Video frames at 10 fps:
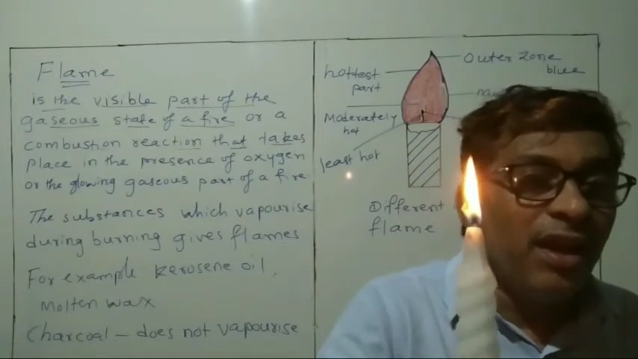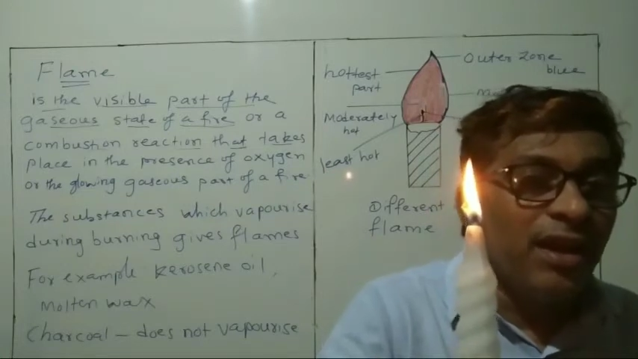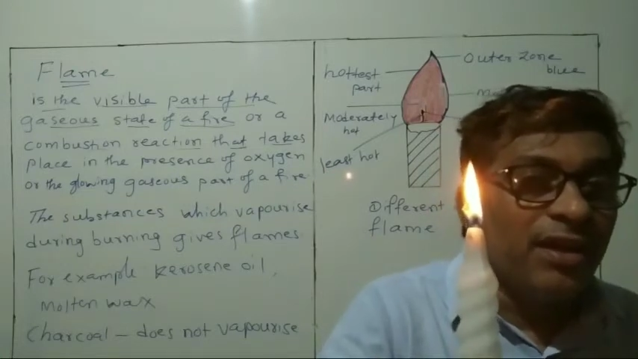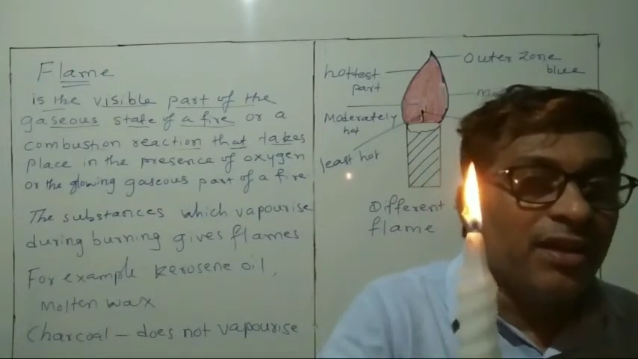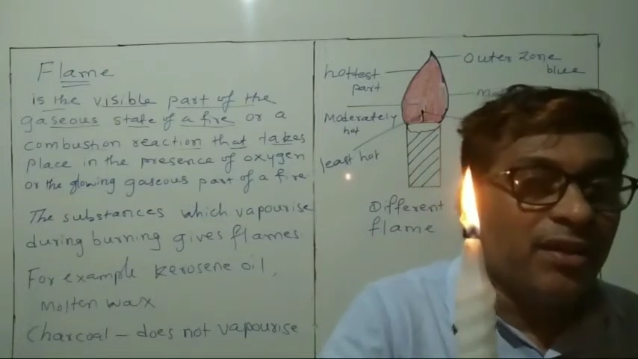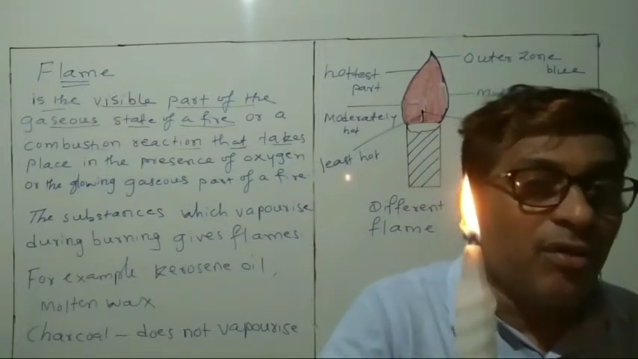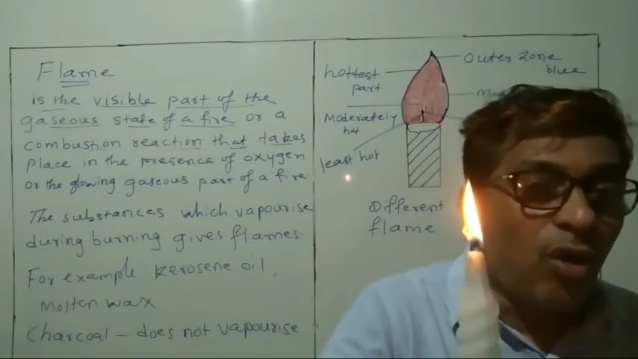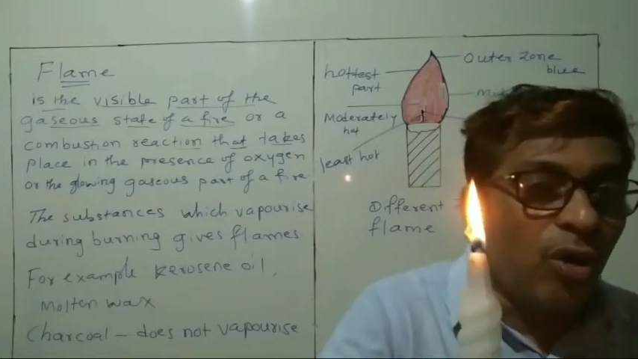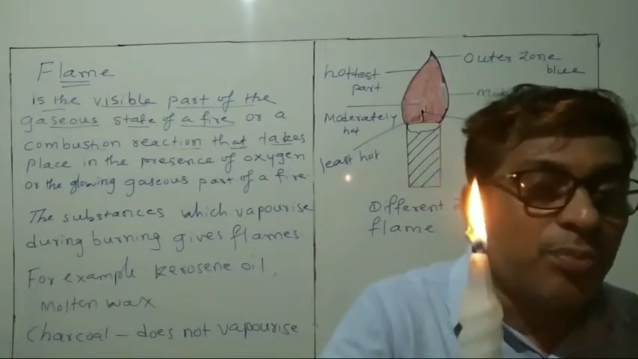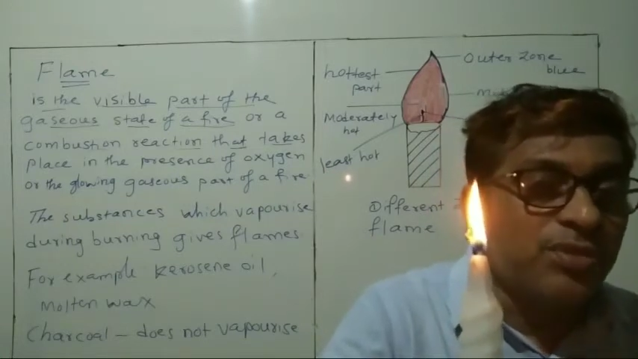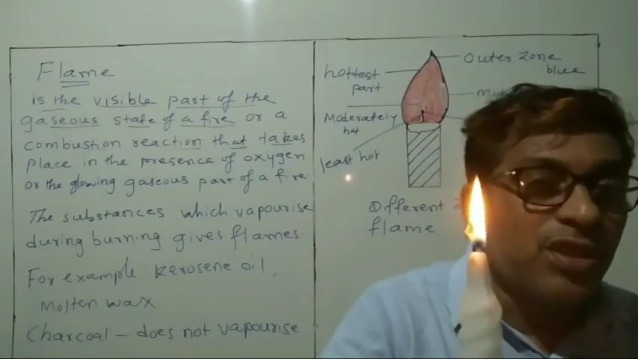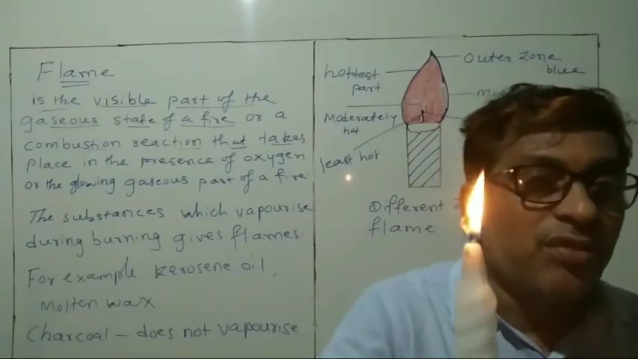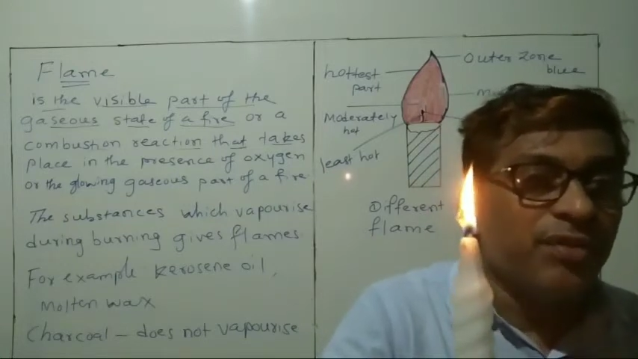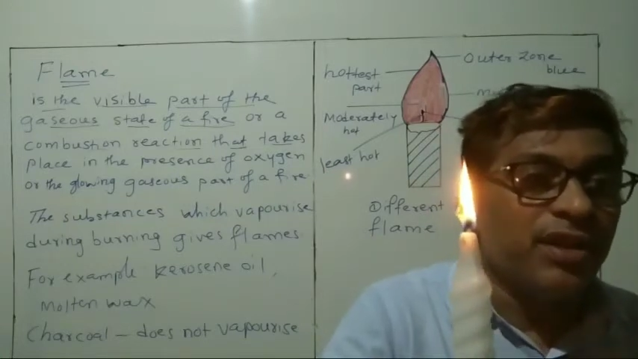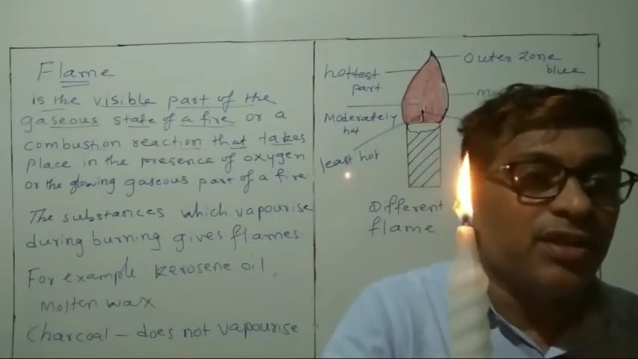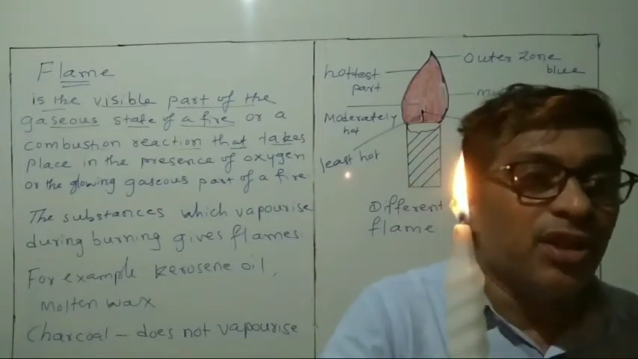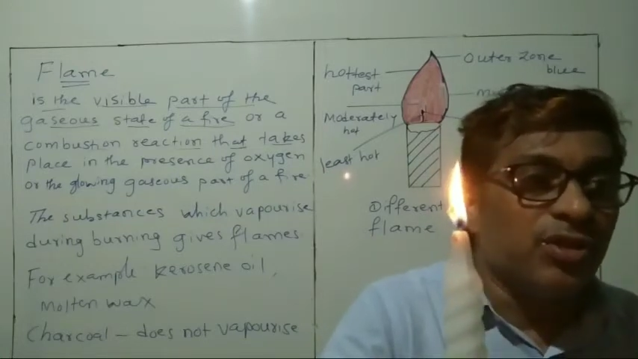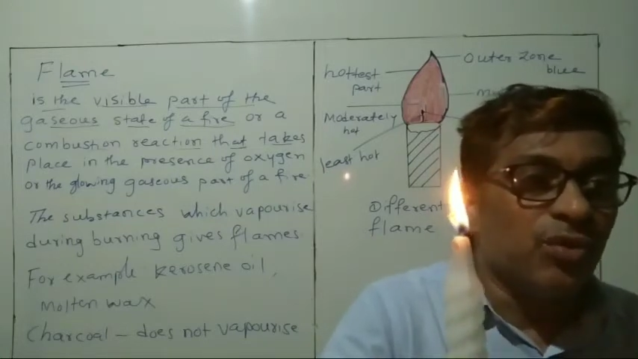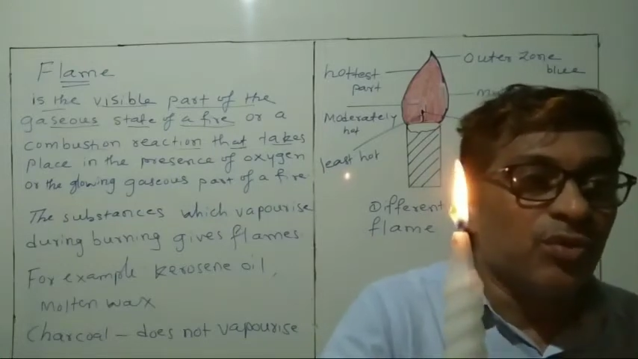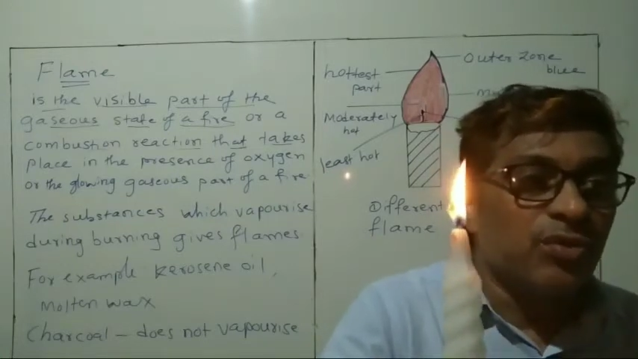and observe it the zone.